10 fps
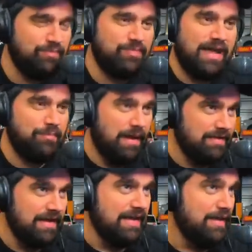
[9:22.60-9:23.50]
I'm, I'm bad at
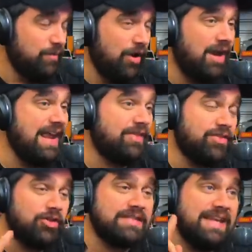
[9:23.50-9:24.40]
math. We're already at
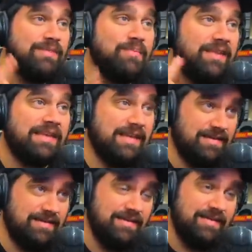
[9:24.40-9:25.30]
thirteen
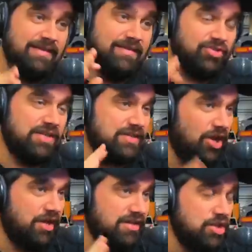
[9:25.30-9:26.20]
million
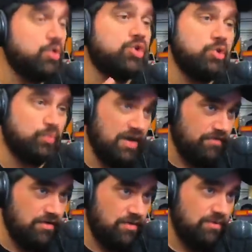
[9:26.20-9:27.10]
just on YouTube
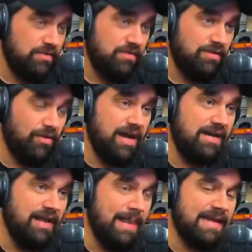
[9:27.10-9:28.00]
revenue. All
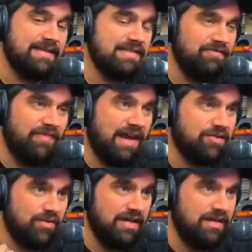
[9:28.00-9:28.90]
right. And that doesn't
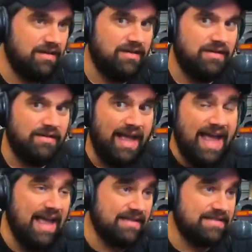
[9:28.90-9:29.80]
factor in
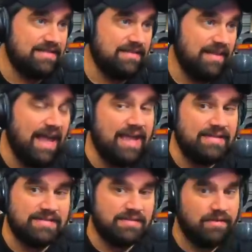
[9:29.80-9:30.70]
ads,
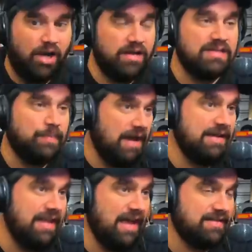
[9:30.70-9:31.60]
ads on his
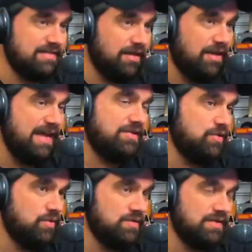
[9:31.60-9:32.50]
podcasts, on
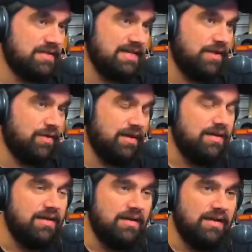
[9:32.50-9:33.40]
iTunes, etc.
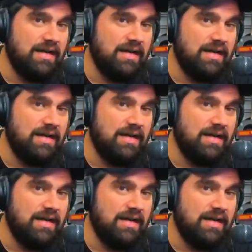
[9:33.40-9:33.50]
